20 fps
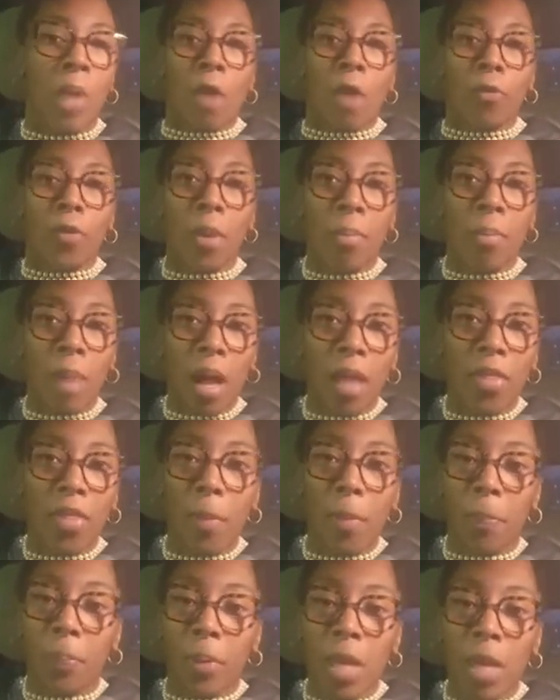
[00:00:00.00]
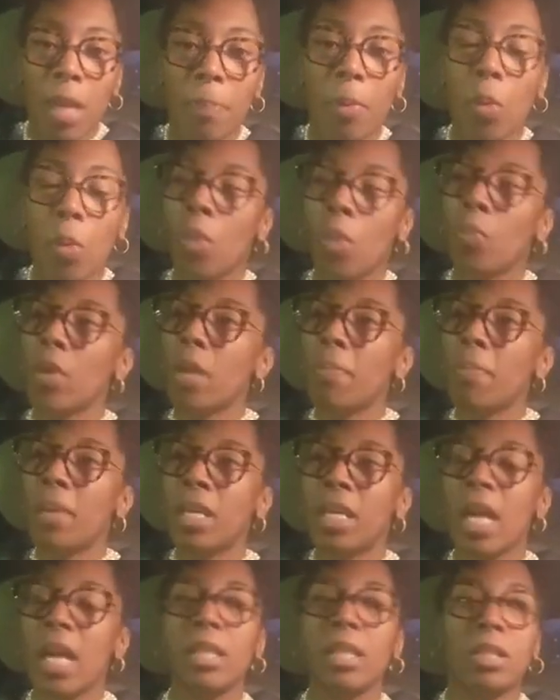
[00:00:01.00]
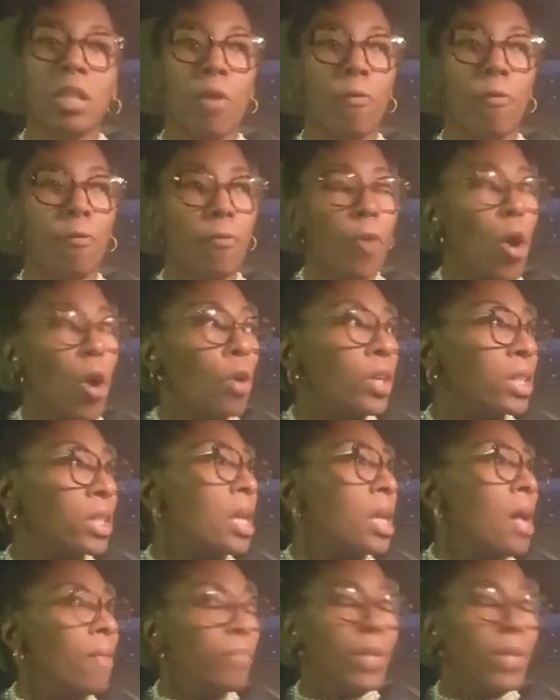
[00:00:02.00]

from other people, when we begin to focus,